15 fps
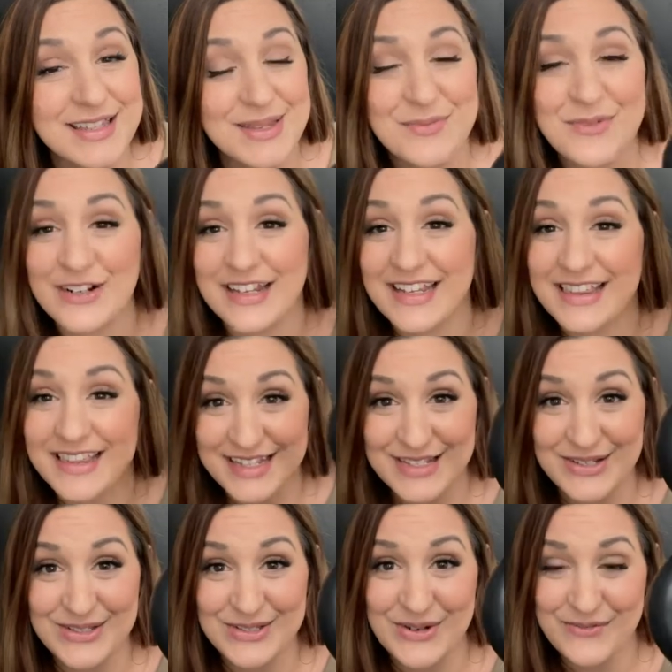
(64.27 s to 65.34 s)
in the morning, this
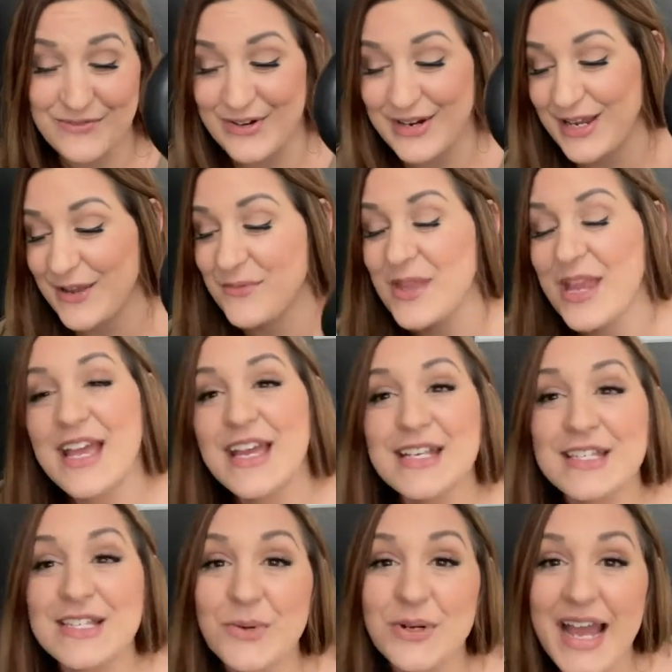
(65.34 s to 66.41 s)
will do it for you.
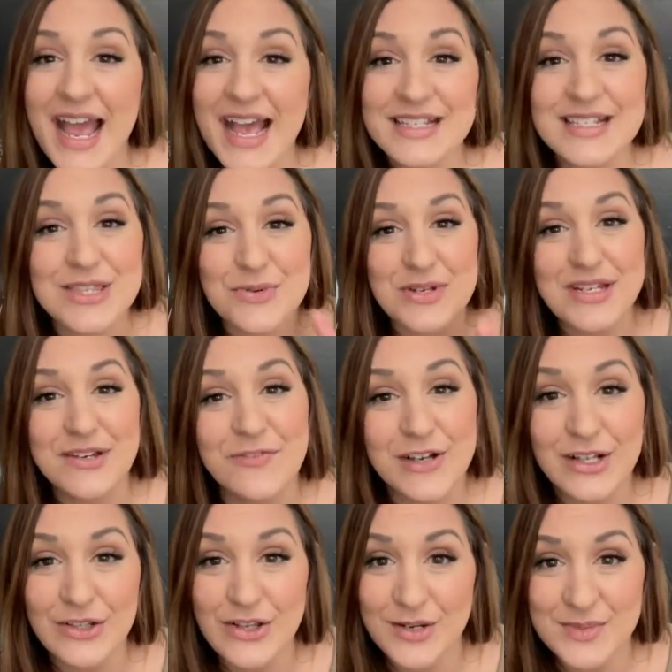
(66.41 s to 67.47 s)
So it has three different
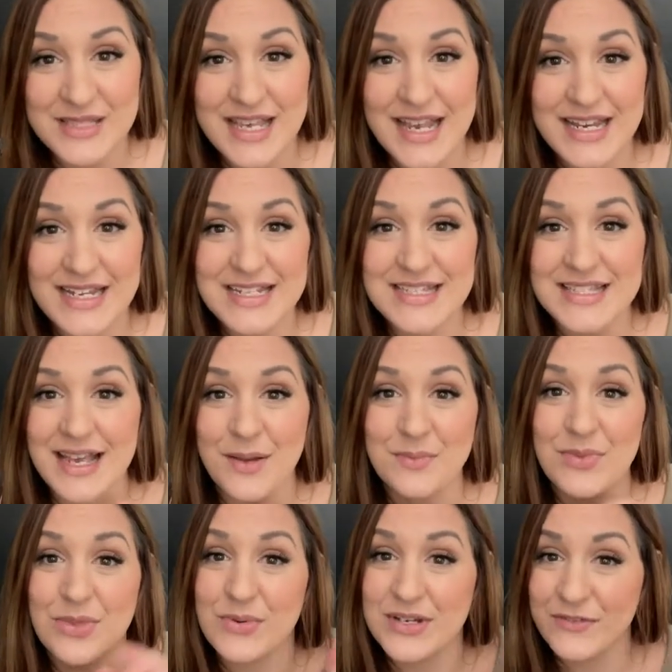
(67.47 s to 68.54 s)
alarm settings,
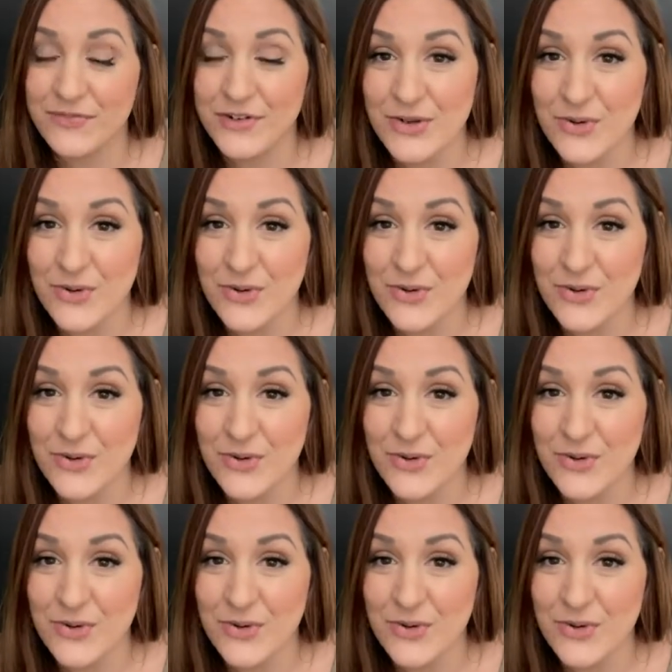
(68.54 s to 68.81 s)
three different